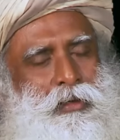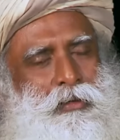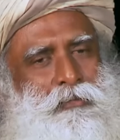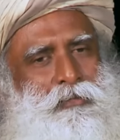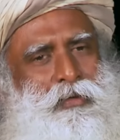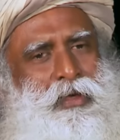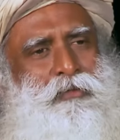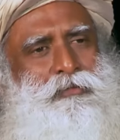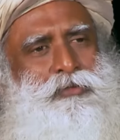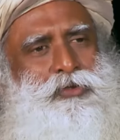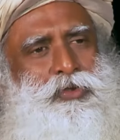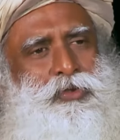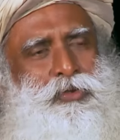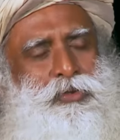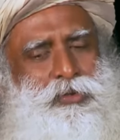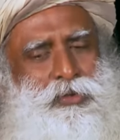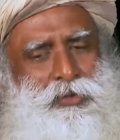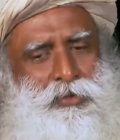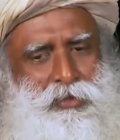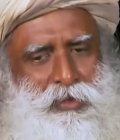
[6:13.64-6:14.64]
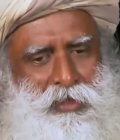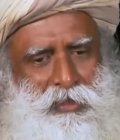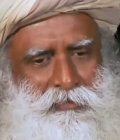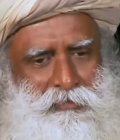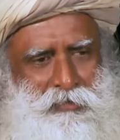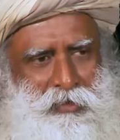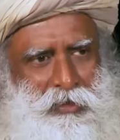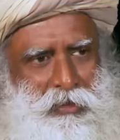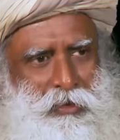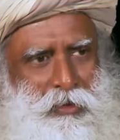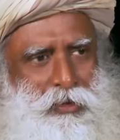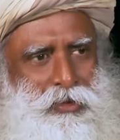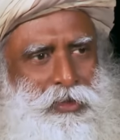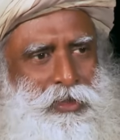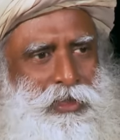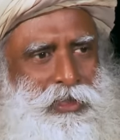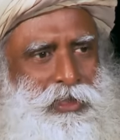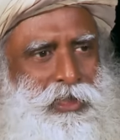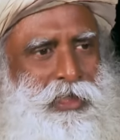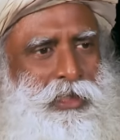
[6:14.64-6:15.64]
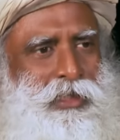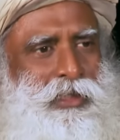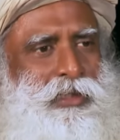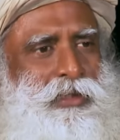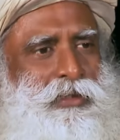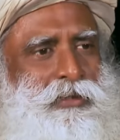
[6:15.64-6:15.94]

we have chosen to live unconsciously.